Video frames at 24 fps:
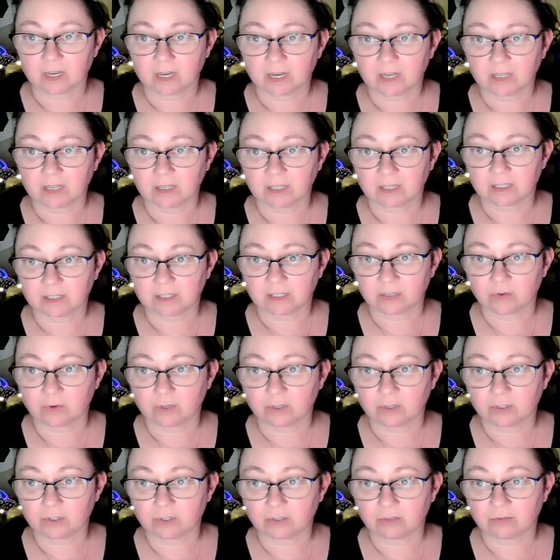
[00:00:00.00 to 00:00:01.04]
unless it
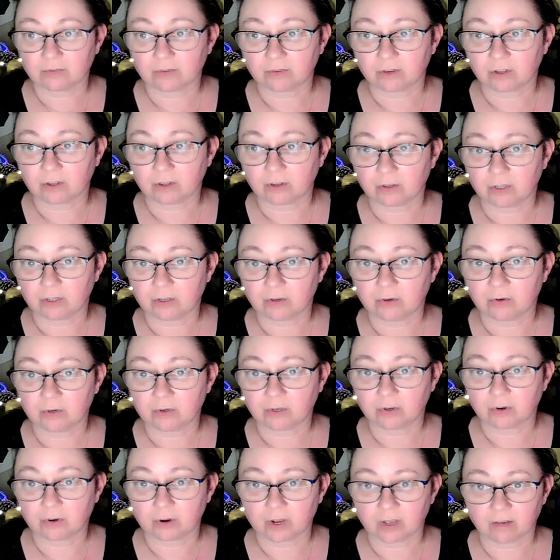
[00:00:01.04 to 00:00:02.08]
was to follow you
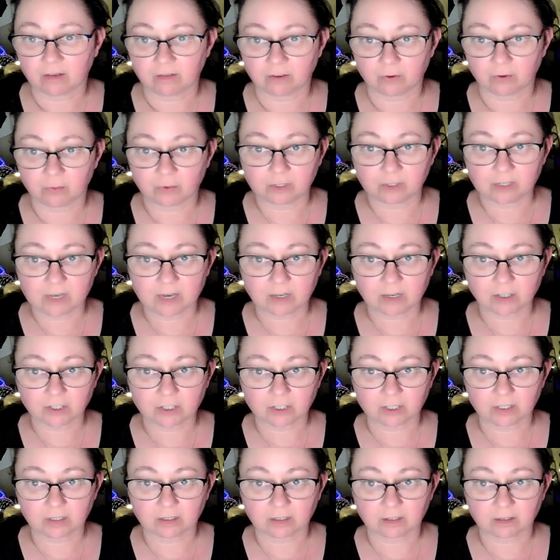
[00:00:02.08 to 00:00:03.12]
and crave your
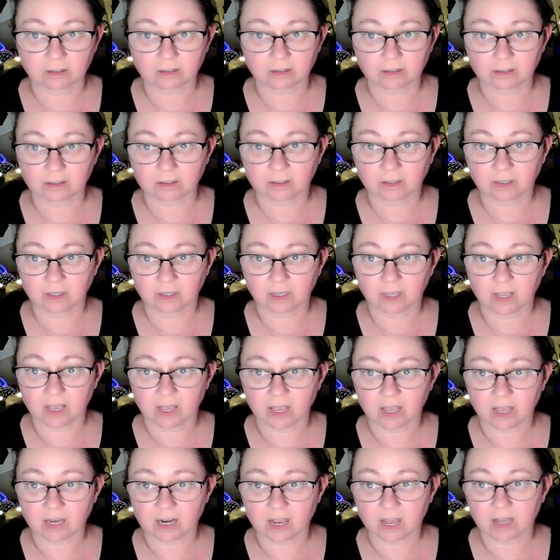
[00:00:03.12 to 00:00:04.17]
protection,
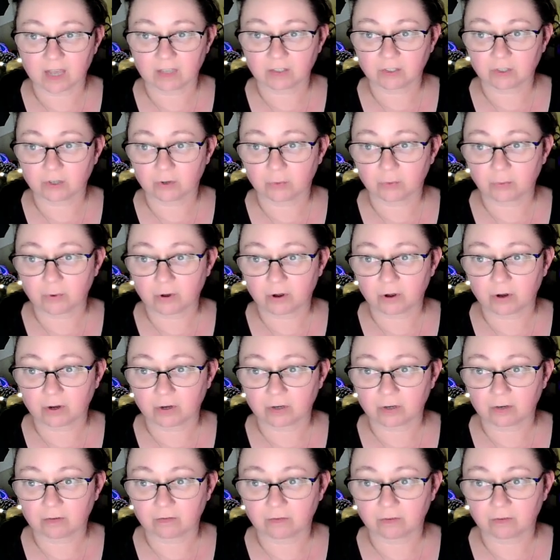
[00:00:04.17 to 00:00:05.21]
and ask your
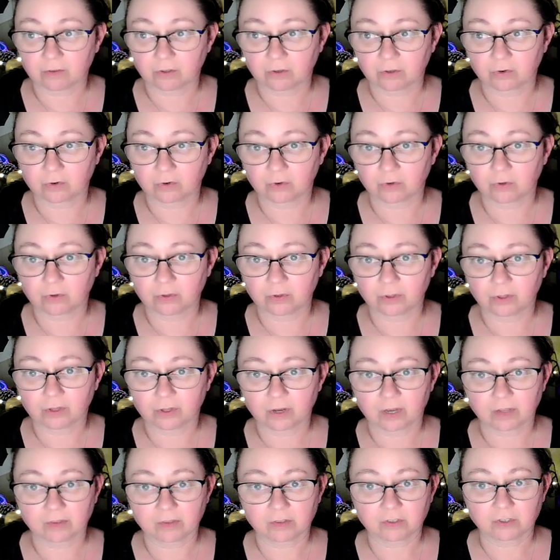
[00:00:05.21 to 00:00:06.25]
pardon for the cruel
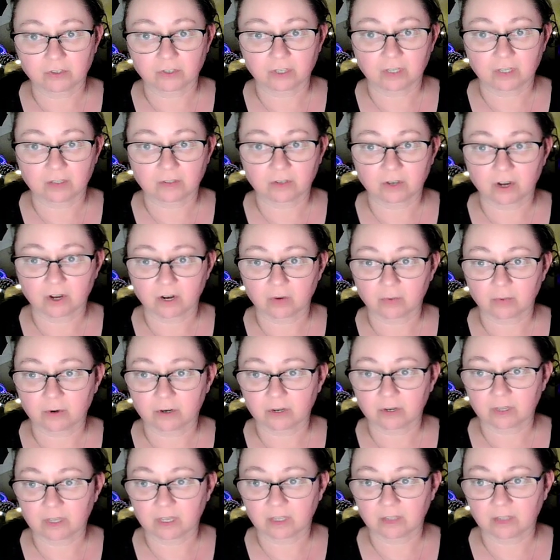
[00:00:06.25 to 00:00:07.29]
thoughts she has harbored
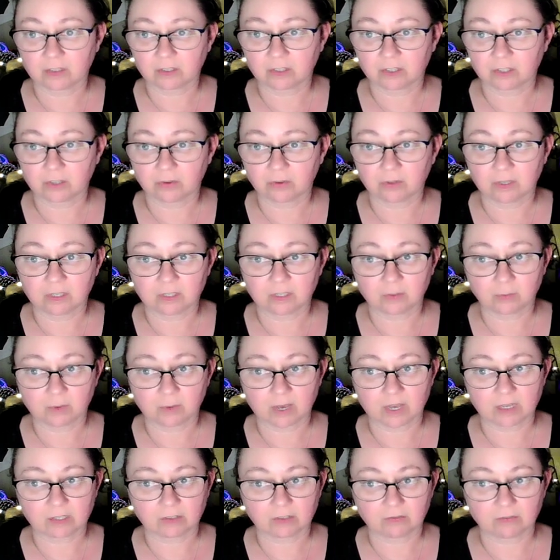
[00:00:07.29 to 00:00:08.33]
against you these
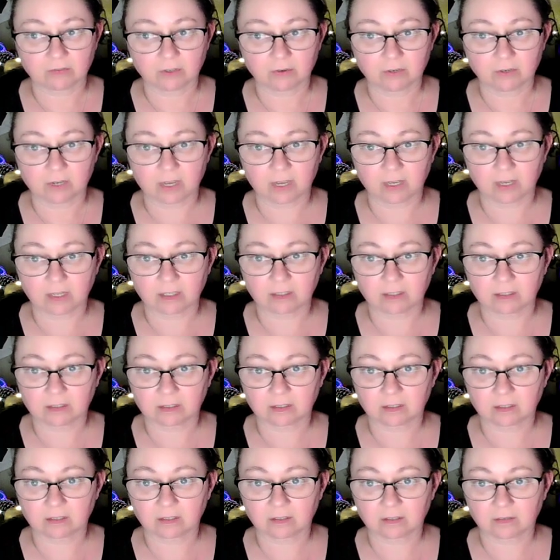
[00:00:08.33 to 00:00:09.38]
past few
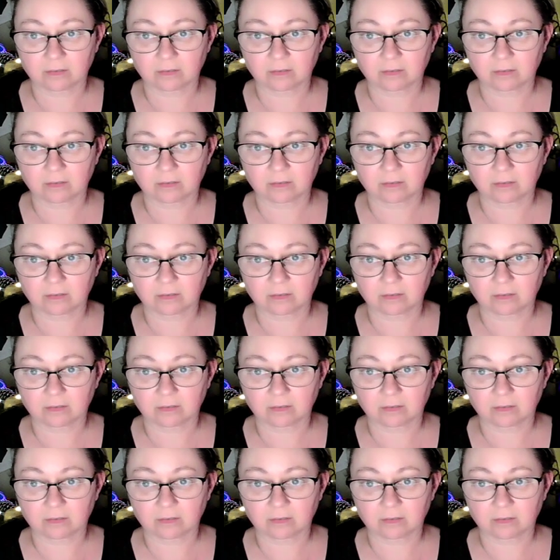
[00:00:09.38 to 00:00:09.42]
days?"